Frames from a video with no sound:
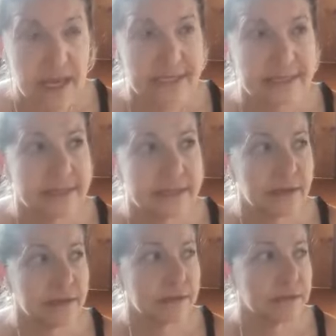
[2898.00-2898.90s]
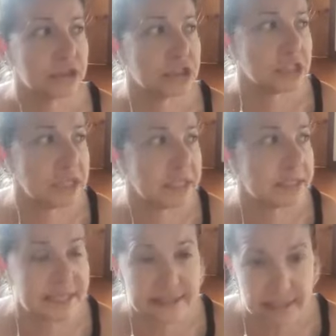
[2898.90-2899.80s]
And so she's
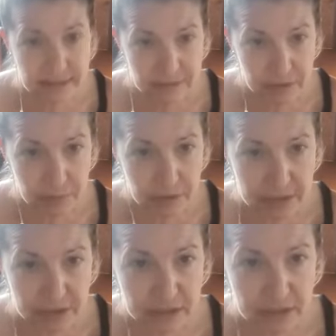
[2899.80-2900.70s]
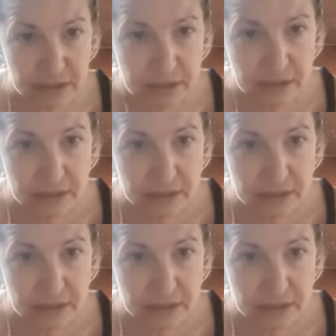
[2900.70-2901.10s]
sensitive to pressure.